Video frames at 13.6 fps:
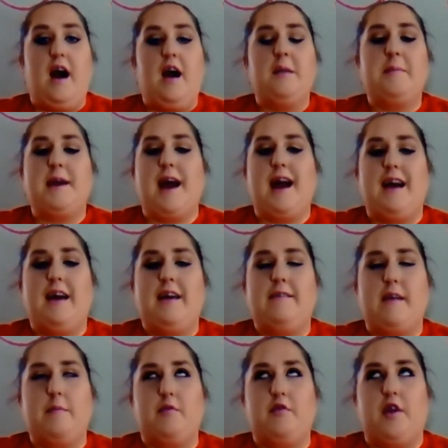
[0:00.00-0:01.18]
On my eyes,
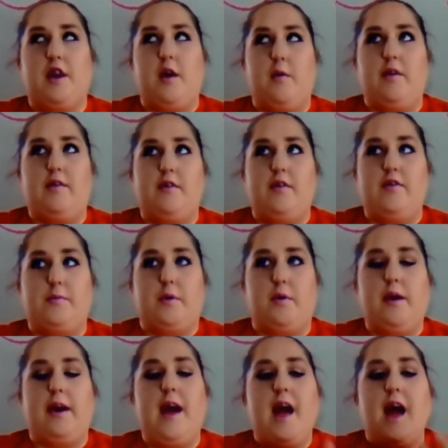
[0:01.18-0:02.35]
I'm just going to go into this real
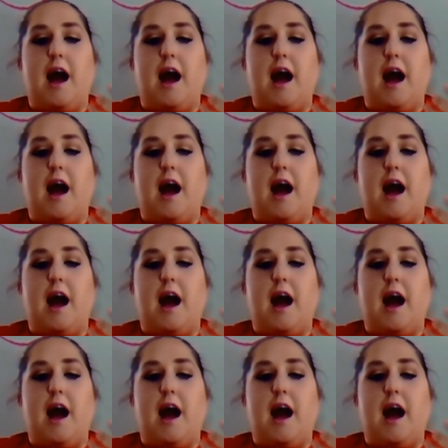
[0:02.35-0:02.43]
quick.